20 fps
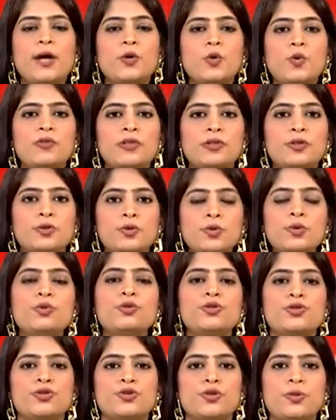and over
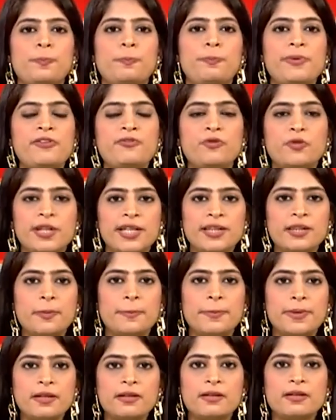who should be footing
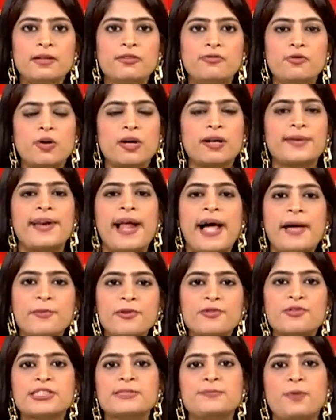the bill for
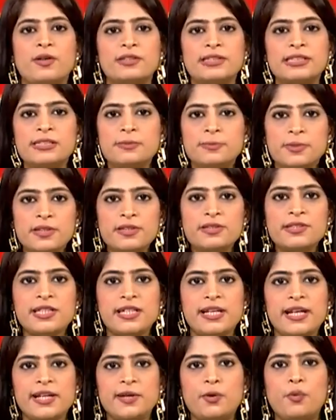climate
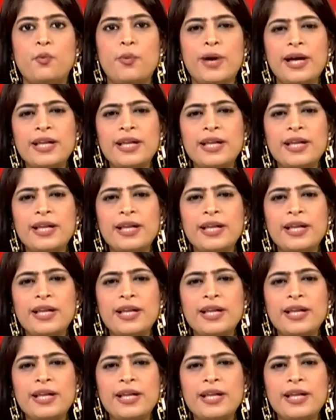responsibility in a